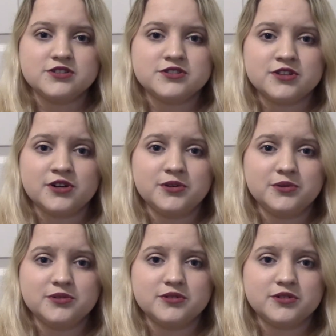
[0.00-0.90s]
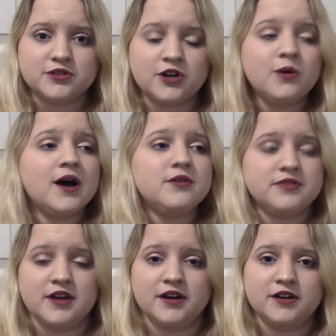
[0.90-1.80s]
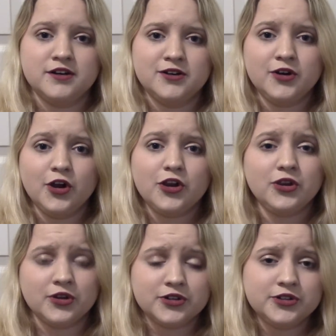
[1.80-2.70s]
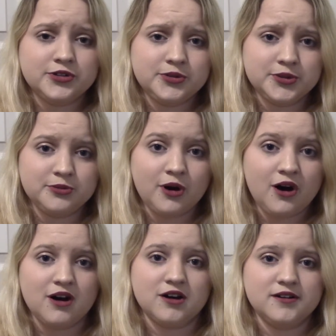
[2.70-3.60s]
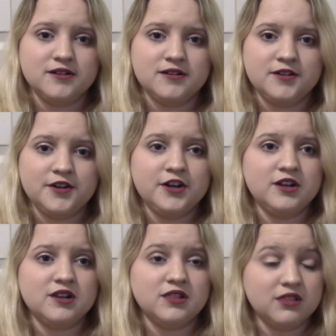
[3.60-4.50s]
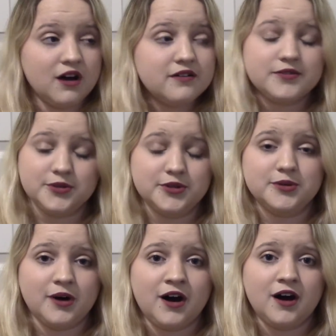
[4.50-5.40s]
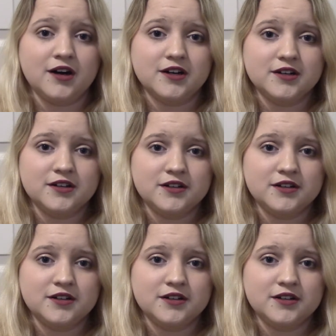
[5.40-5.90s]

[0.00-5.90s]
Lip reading: So go out there, learn who you are, love who you are,